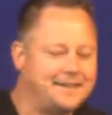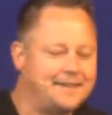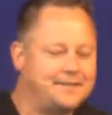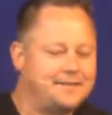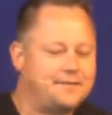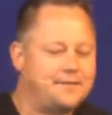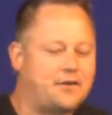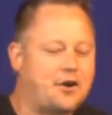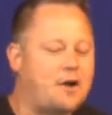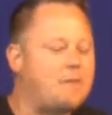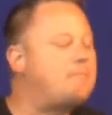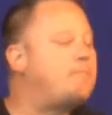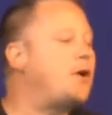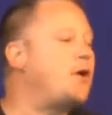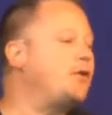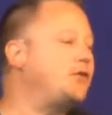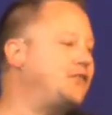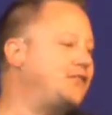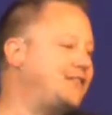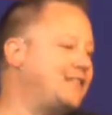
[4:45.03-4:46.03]
For our
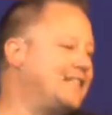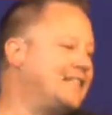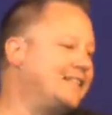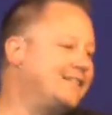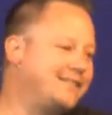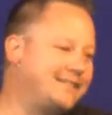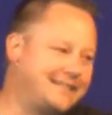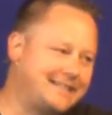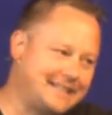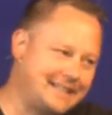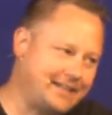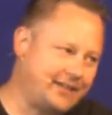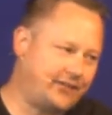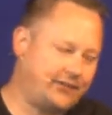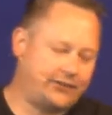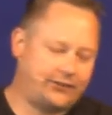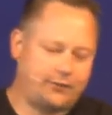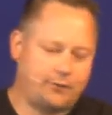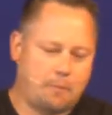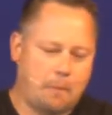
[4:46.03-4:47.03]
boasting is
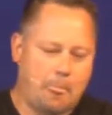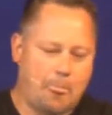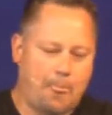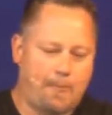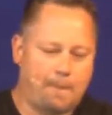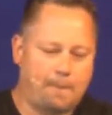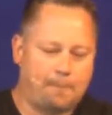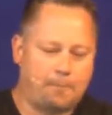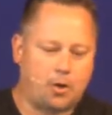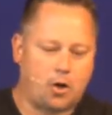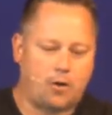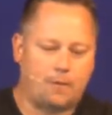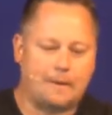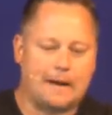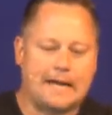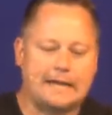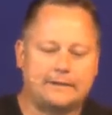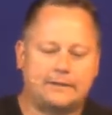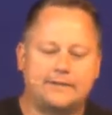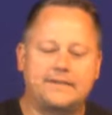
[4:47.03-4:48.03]
this Paul
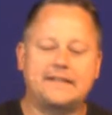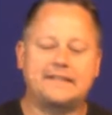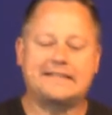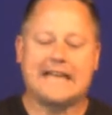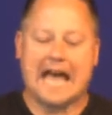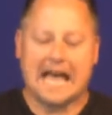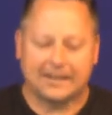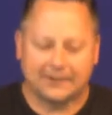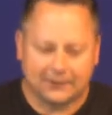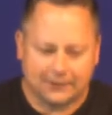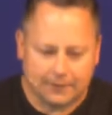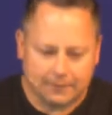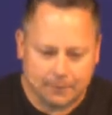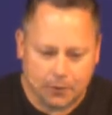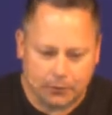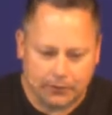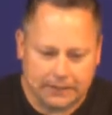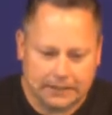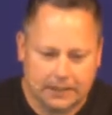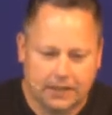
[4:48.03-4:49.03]
writes, the
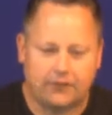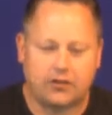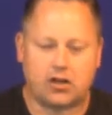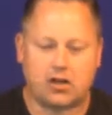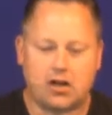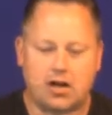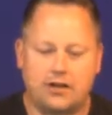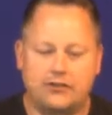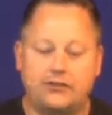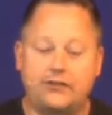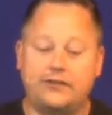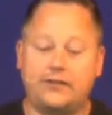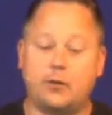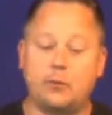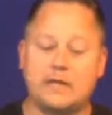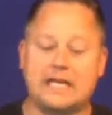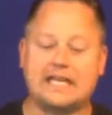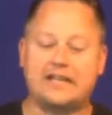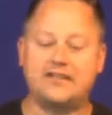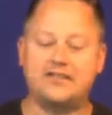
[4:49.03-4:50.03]
testimony of our conscience that
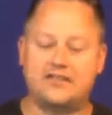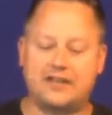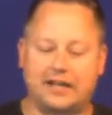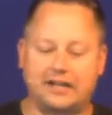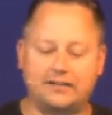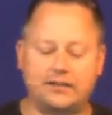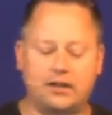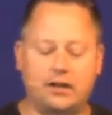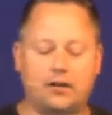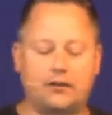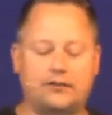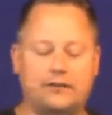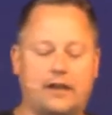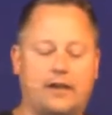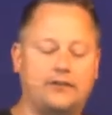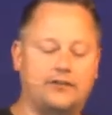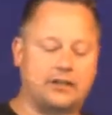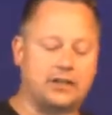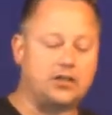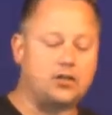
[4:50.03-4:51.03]
we conducted
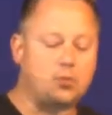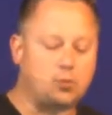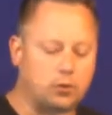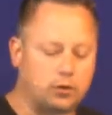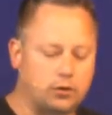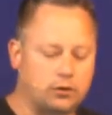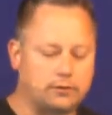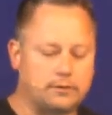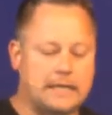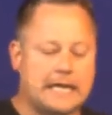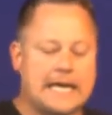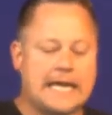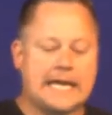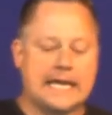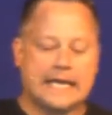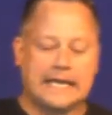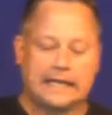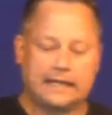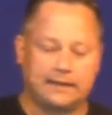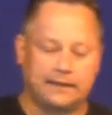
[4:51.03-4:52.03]
ourselves in the world
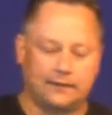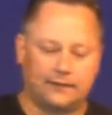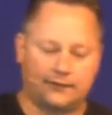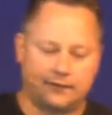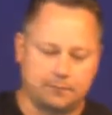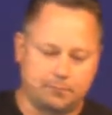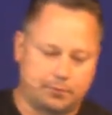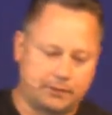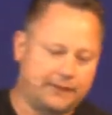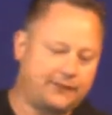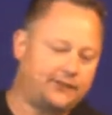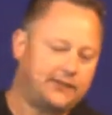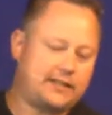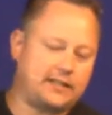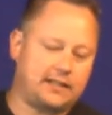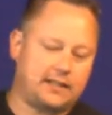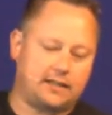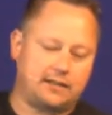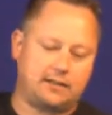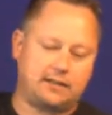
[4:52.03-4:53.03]
in
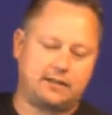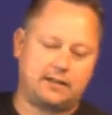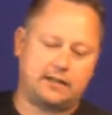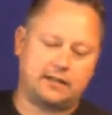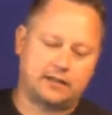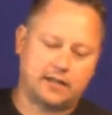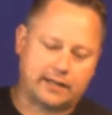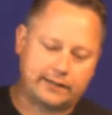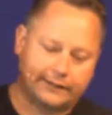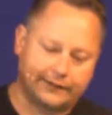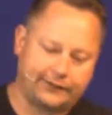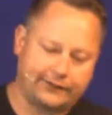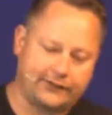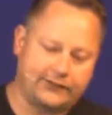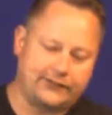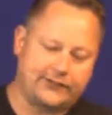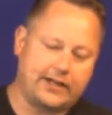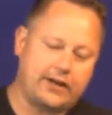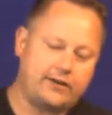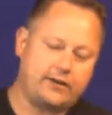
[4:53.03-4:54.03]
simplicity, in godly
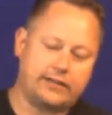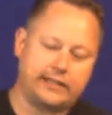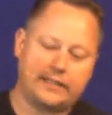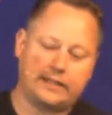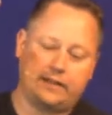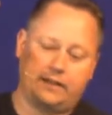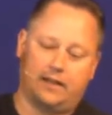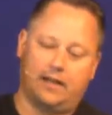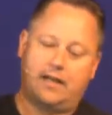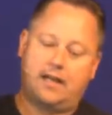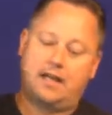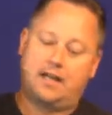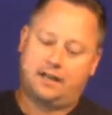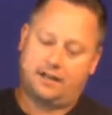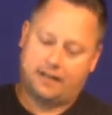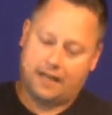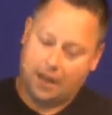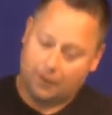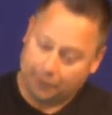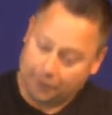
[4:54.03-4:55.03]
sincerity,
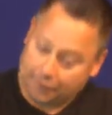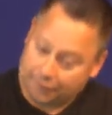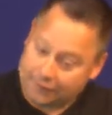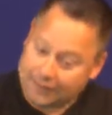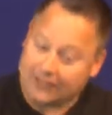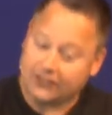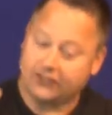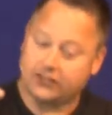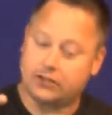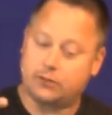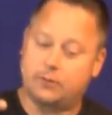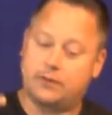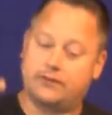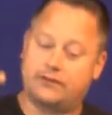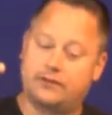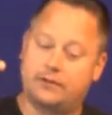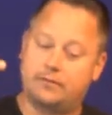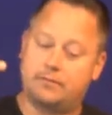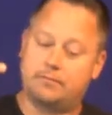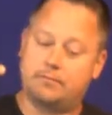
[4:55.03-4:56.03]
not with fleshly
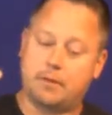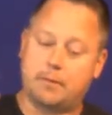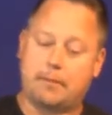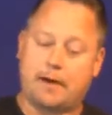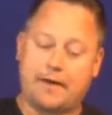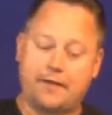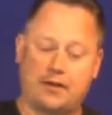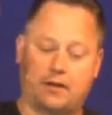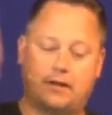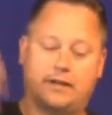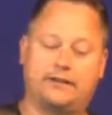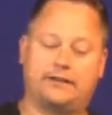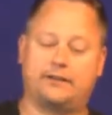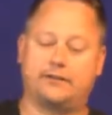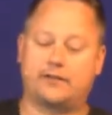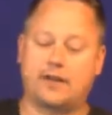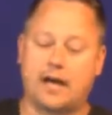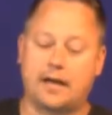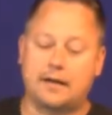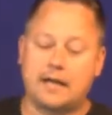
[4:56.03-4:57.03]
wisdom, but by the grace of
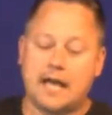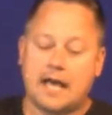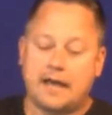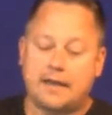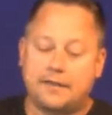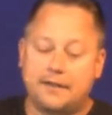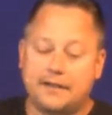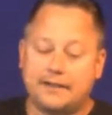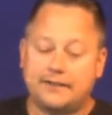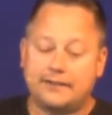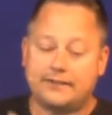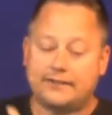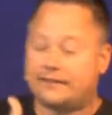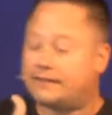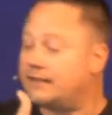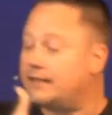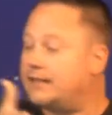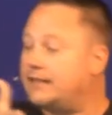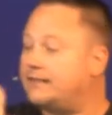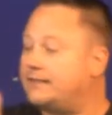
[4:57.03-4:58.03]
God. This,
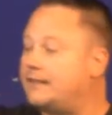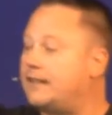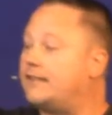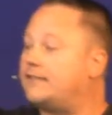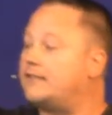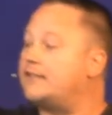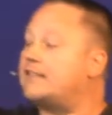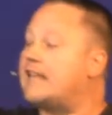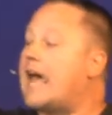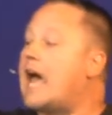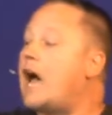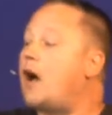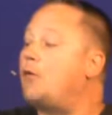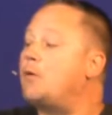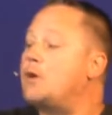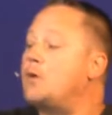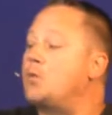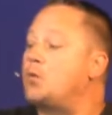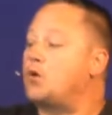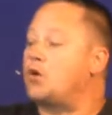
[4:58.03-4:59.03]
he says, is how
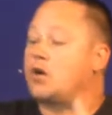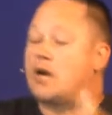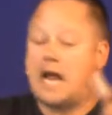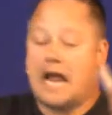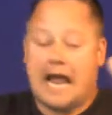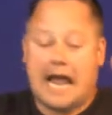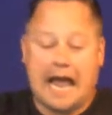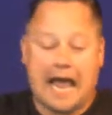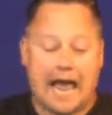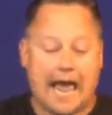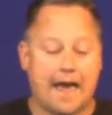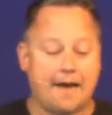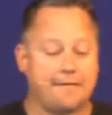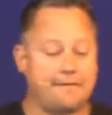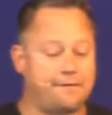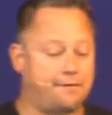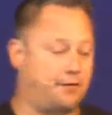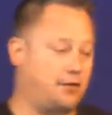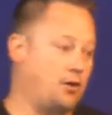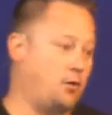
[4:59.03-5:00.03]
we were
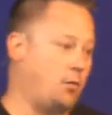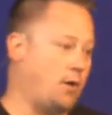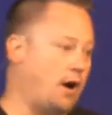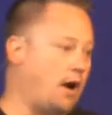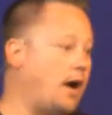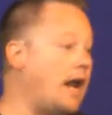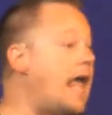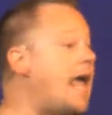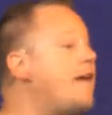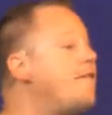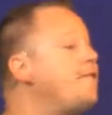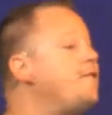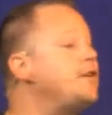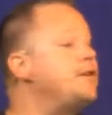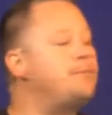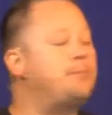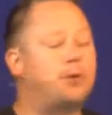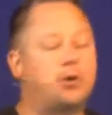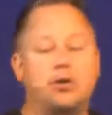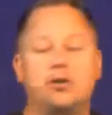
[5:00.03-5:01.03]
everywhere. Every
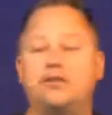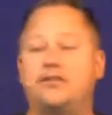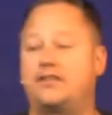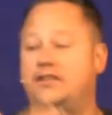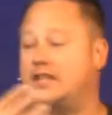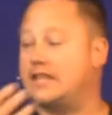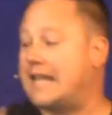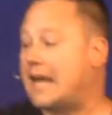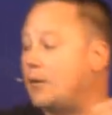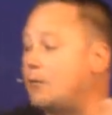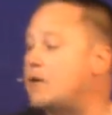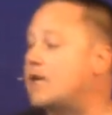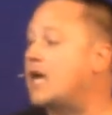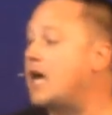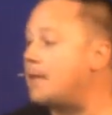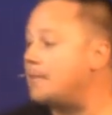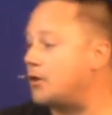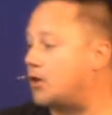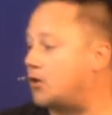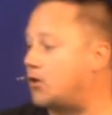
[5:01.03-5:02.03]
person that we
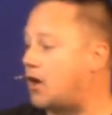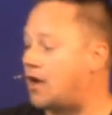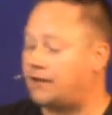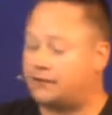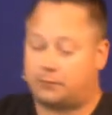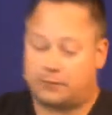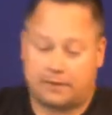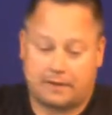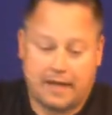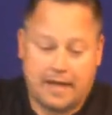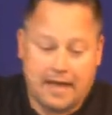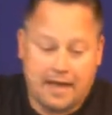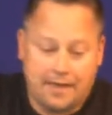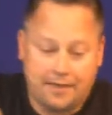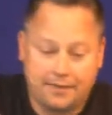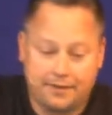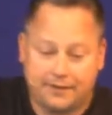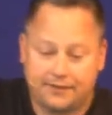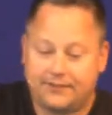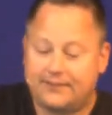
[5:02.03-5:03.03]
come across with,
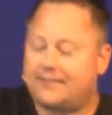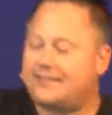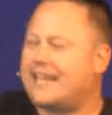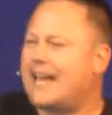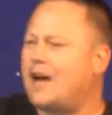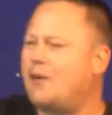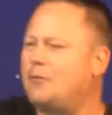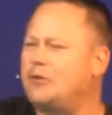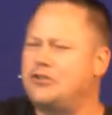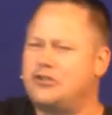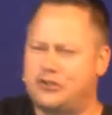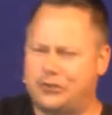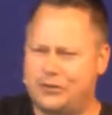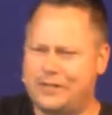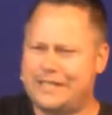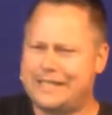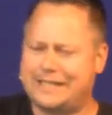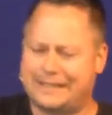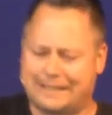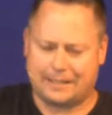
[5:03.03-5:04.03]
this is how we're
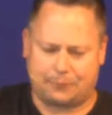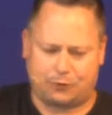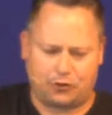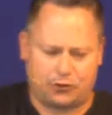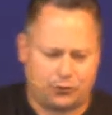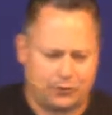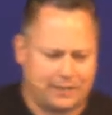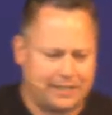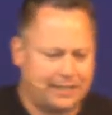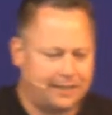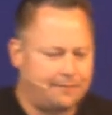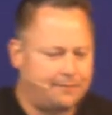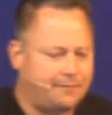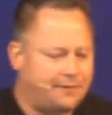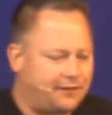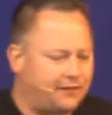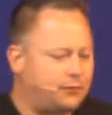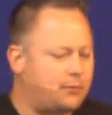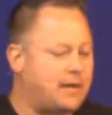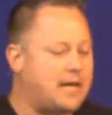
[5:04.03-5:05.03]
treating treating them
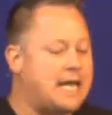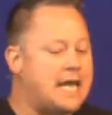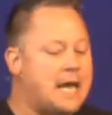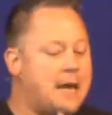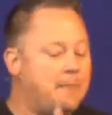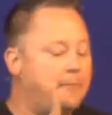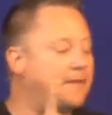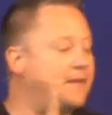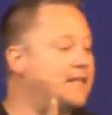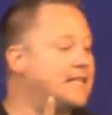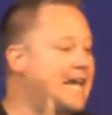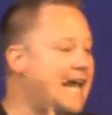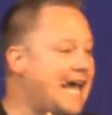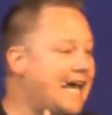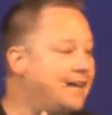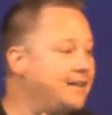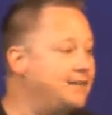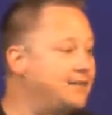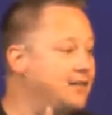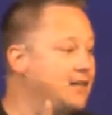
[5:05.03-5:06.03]
this way. But then he
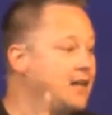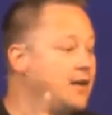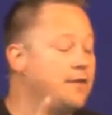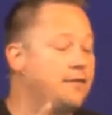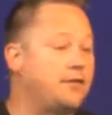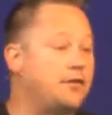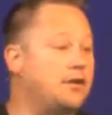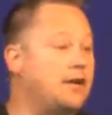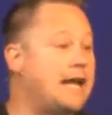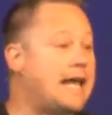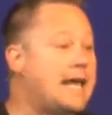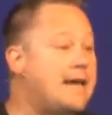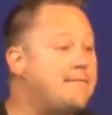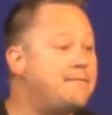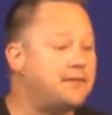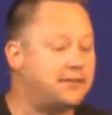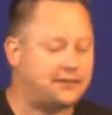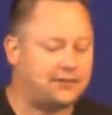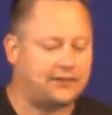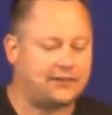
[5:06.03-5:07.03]
adds, for
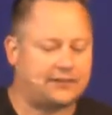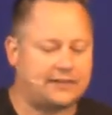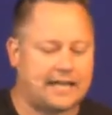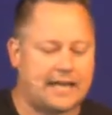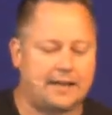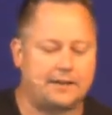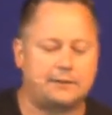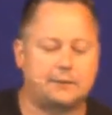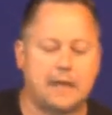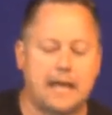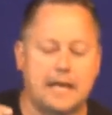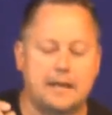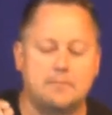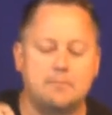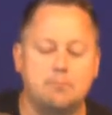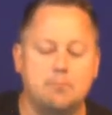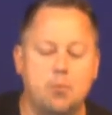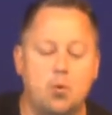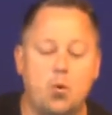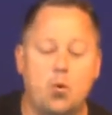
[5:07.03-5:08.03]
emphasis, he adds, and
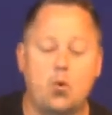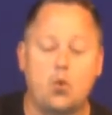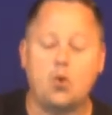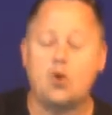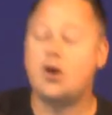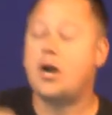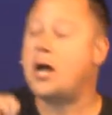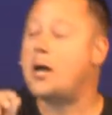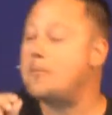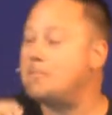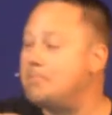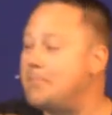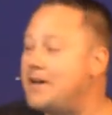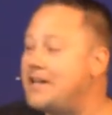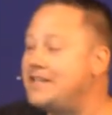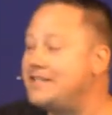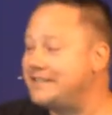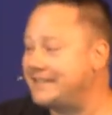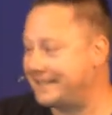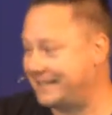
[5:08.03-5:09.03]
more
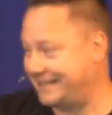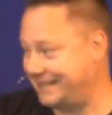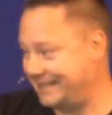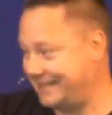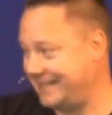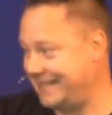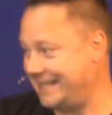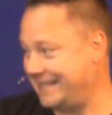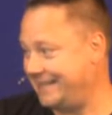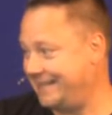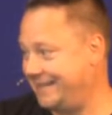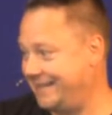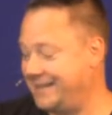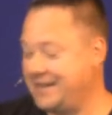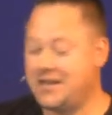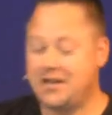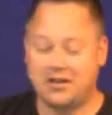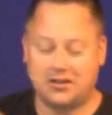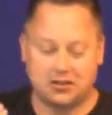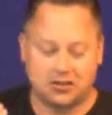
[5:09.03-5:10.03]
abundantly
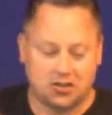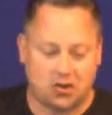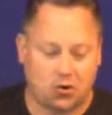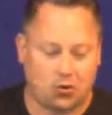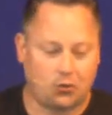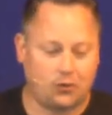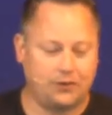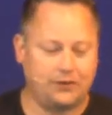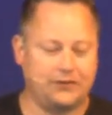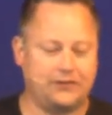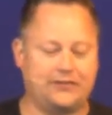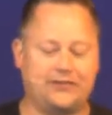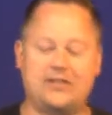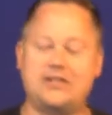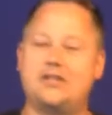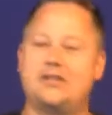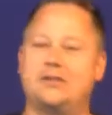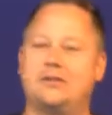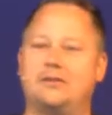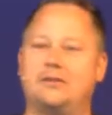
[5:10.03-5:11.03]
towards
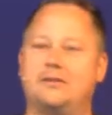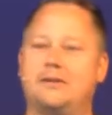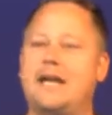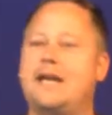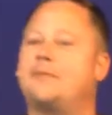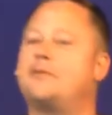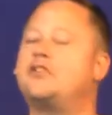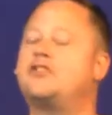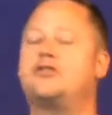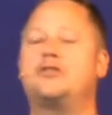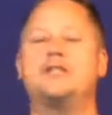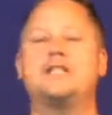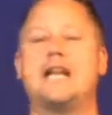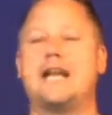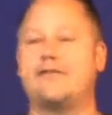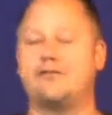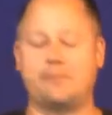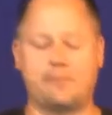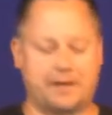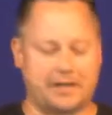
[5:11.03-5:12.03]
you. Hey, we treat
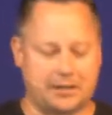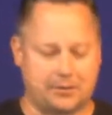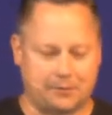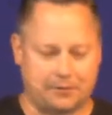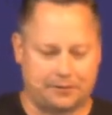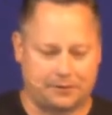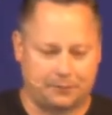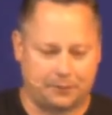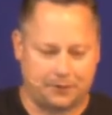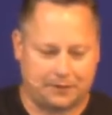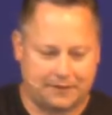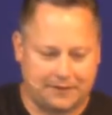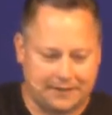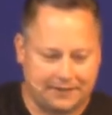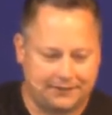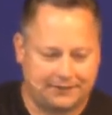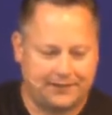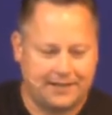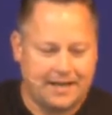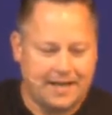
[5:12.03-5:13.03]
everybody with, with
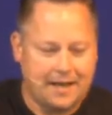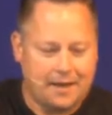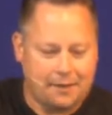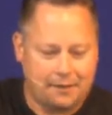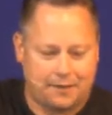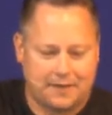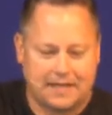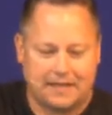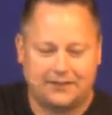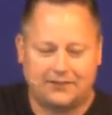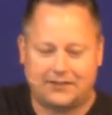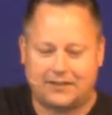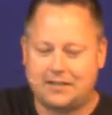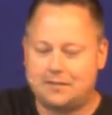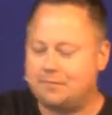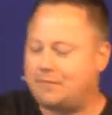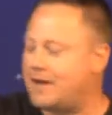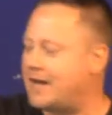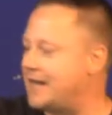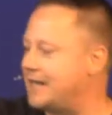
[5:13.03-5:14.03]
these things in
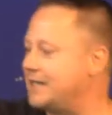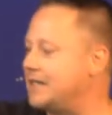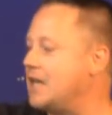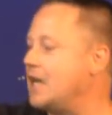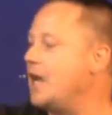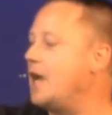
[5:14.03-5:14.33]
mind.